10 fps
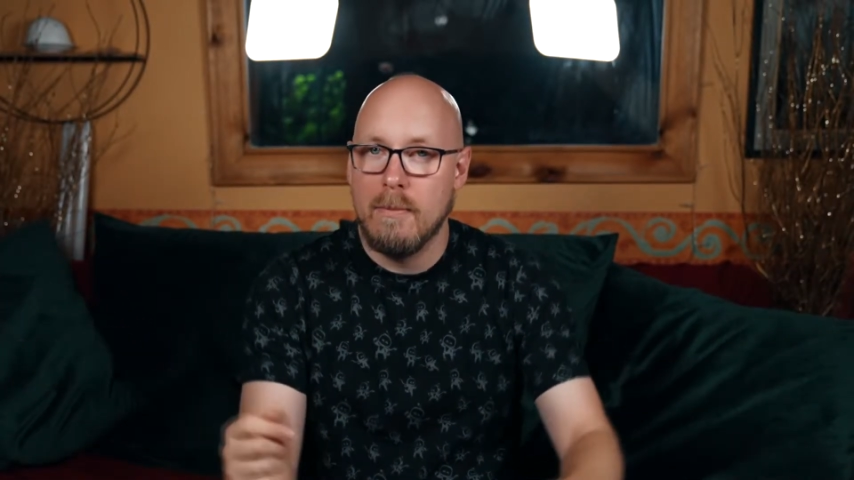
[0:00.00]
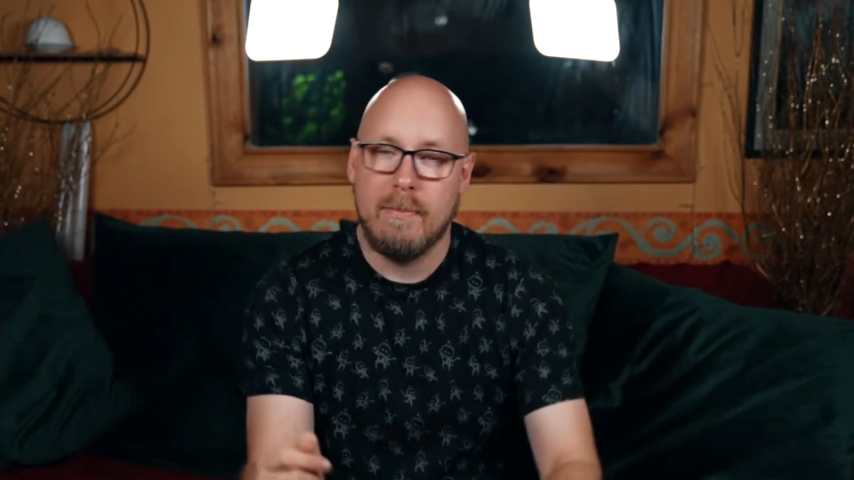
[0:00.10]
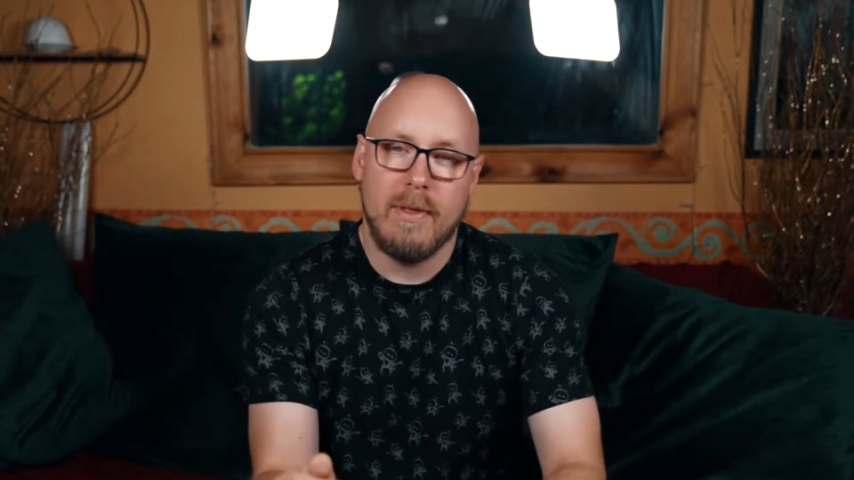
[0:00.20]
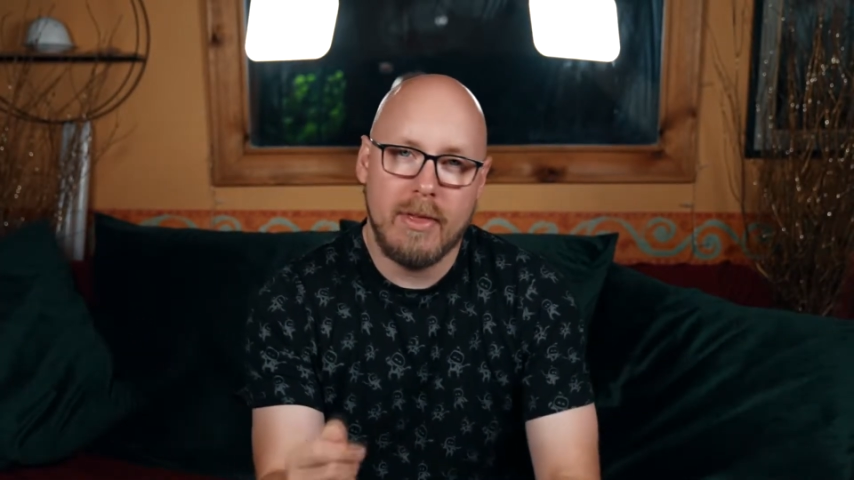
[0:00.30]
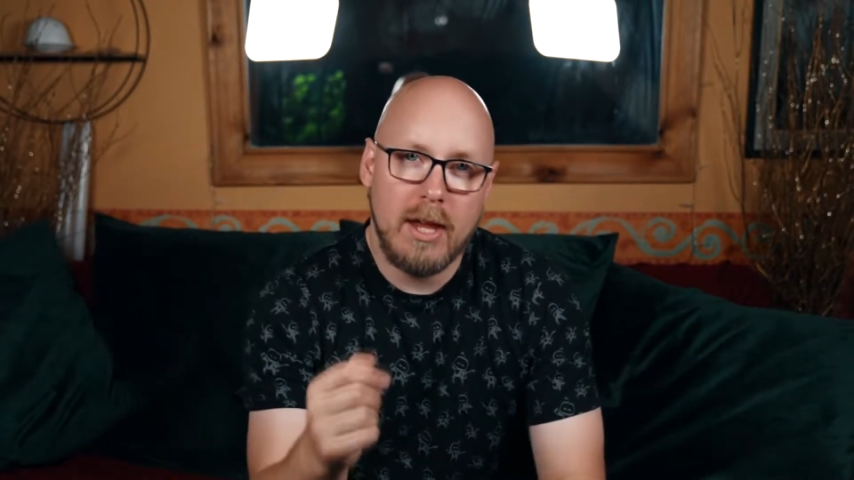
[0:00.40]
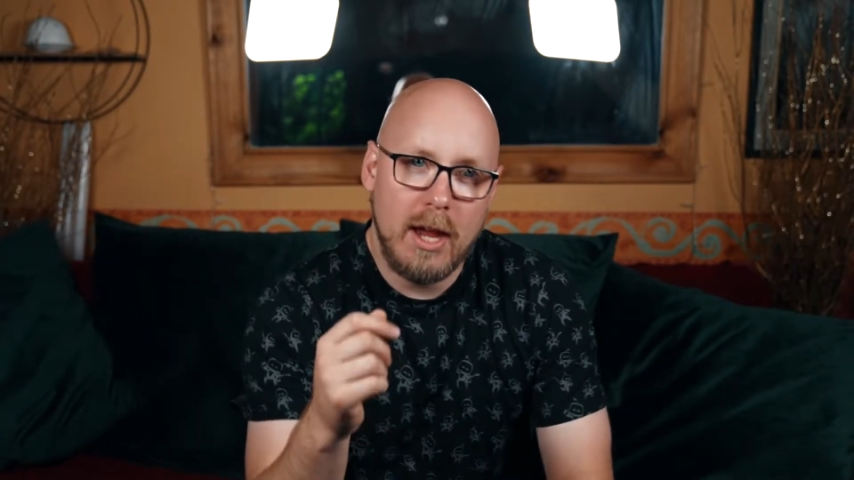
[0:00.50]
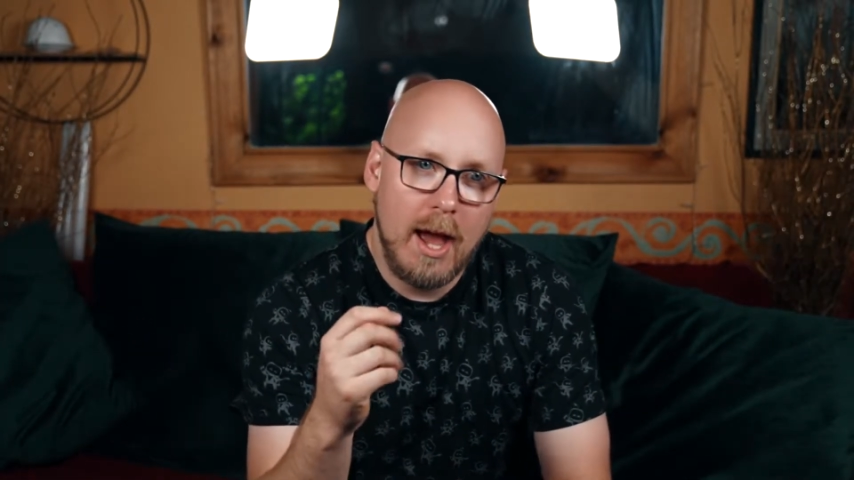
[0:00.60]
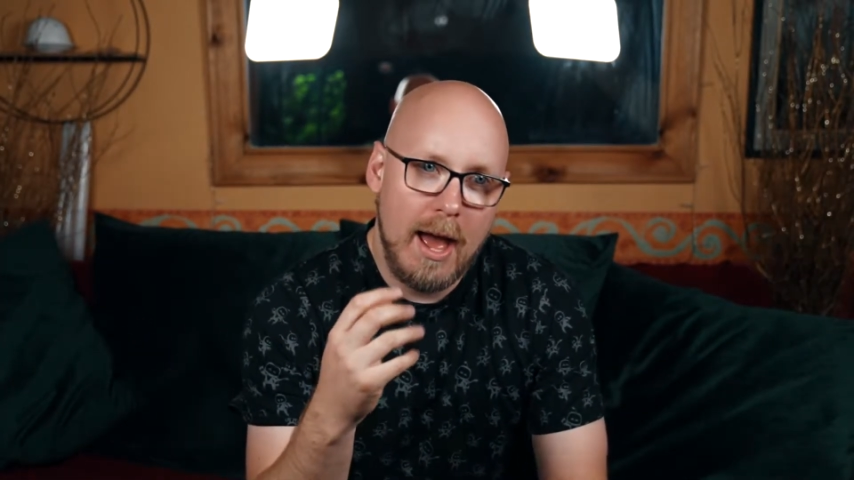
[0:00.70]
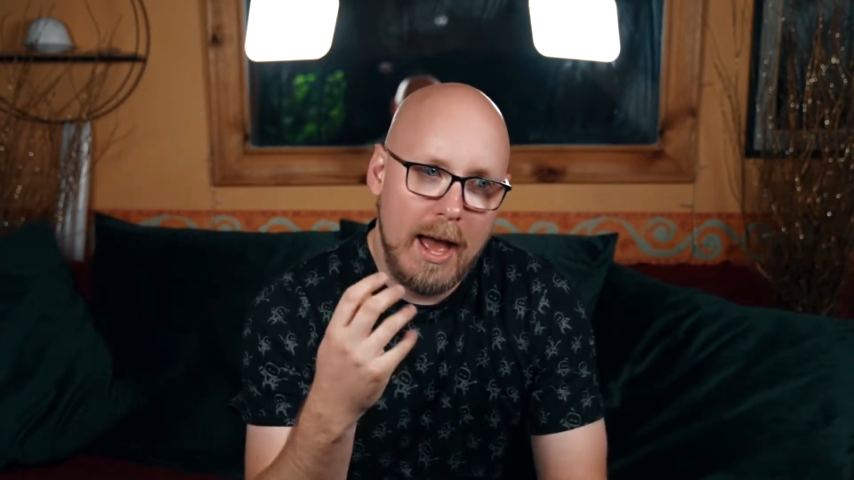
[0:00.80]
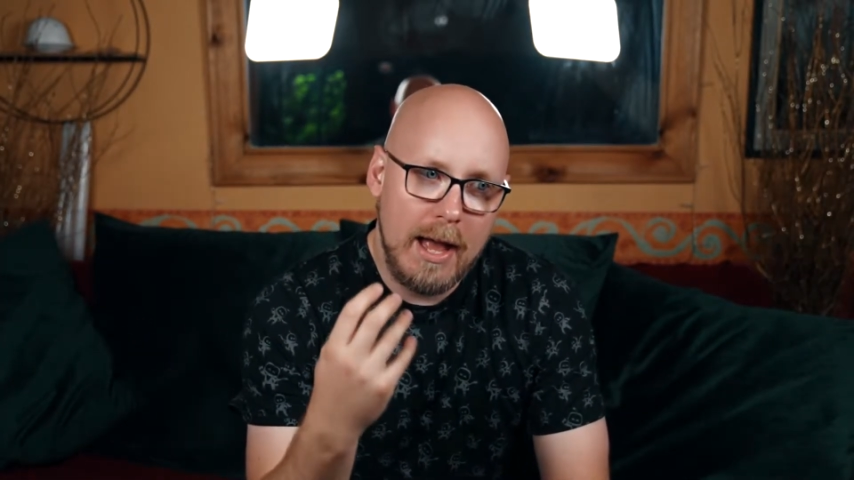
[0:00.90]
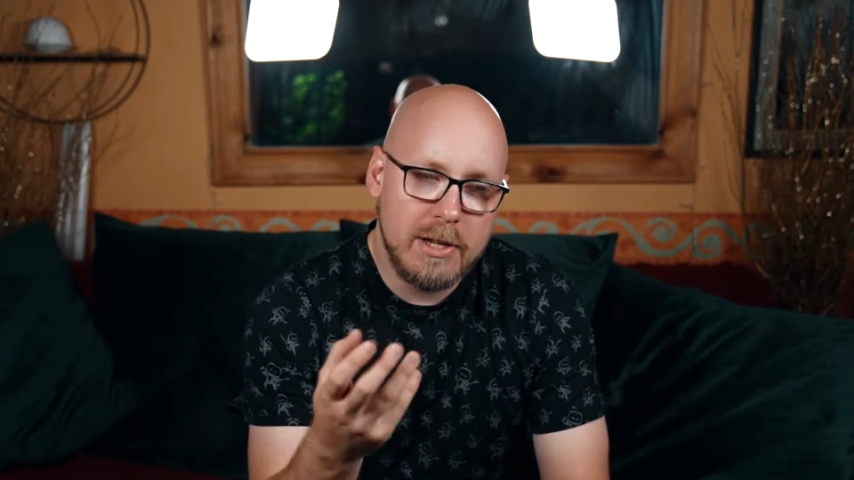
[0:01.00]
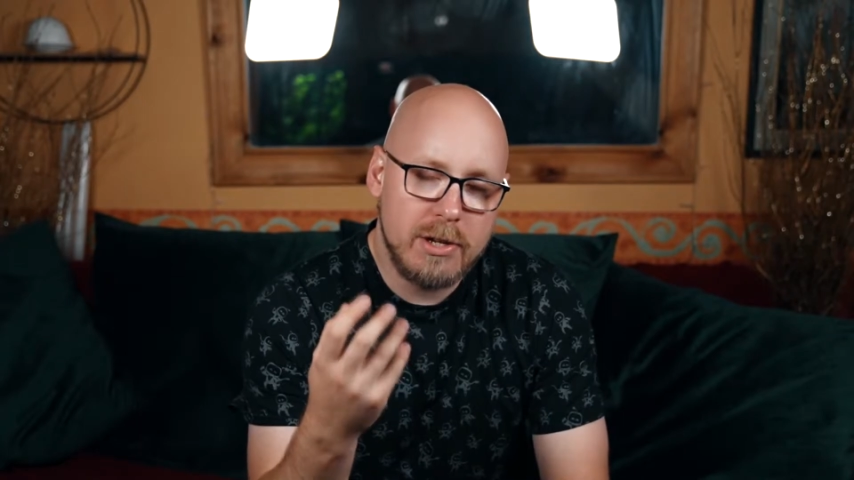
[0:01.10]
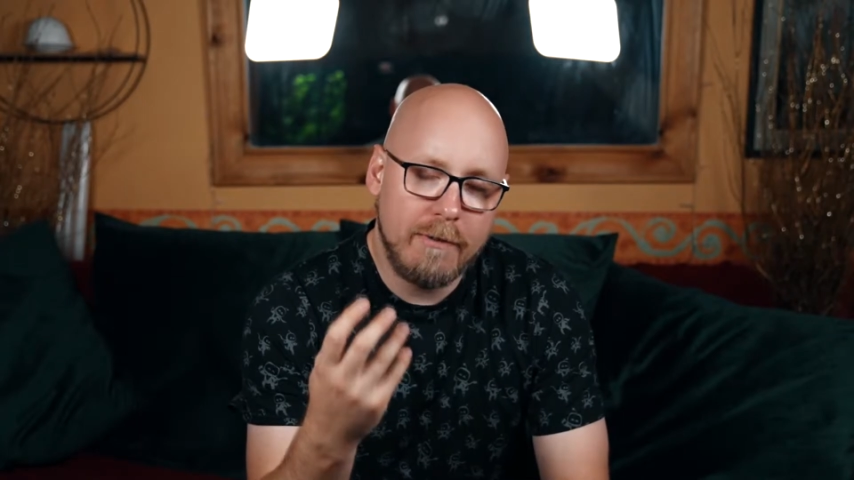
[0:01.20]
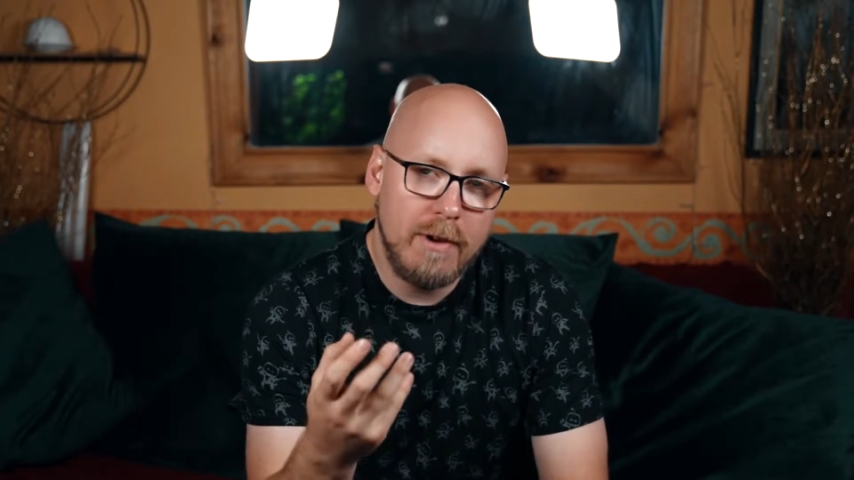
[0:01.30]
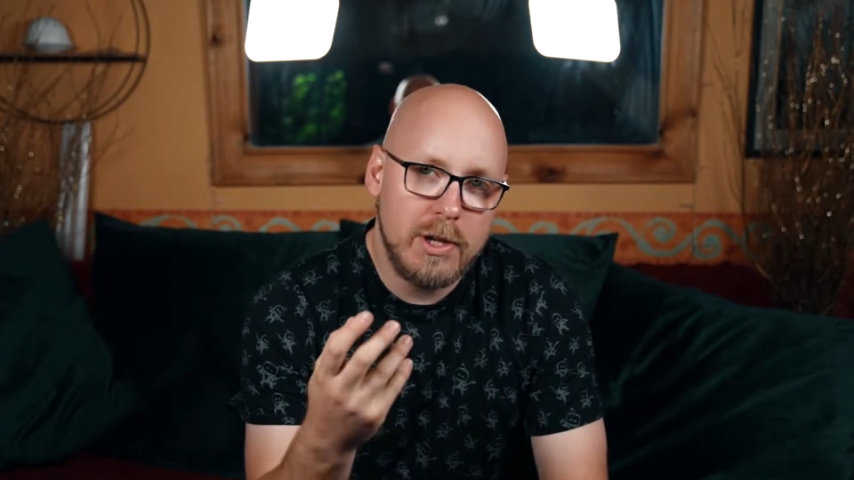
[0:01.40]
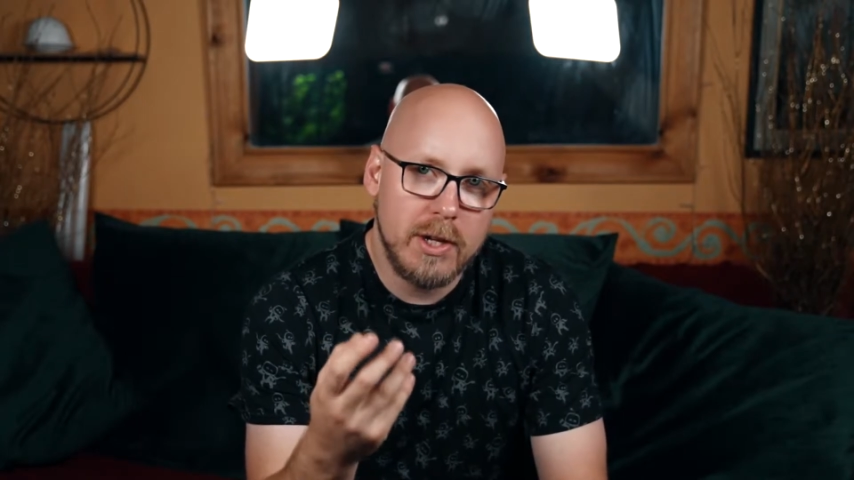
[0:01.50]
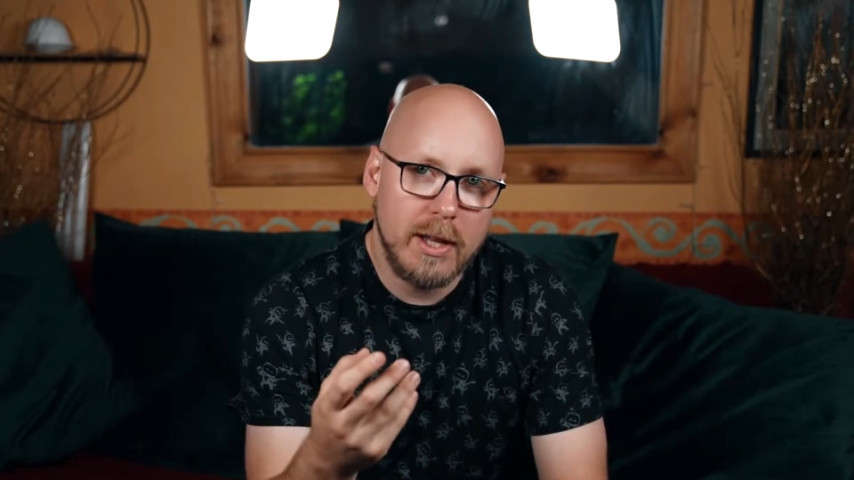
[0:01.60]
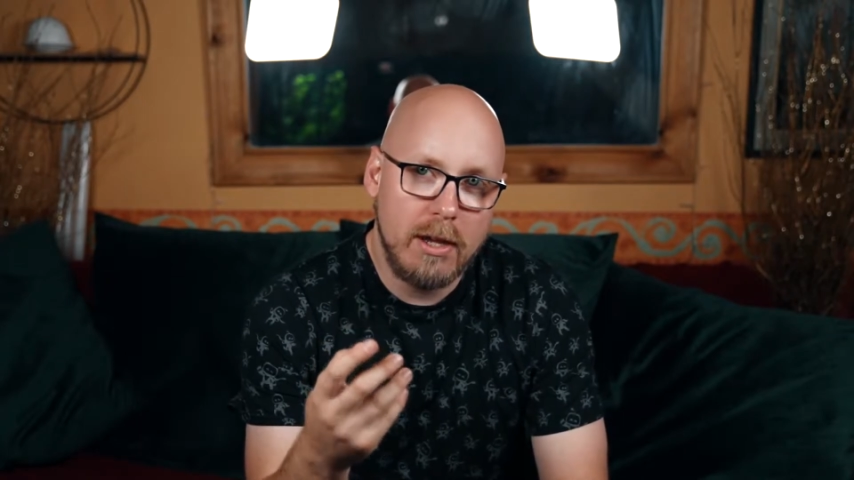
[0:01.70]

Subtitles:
but the extra feature that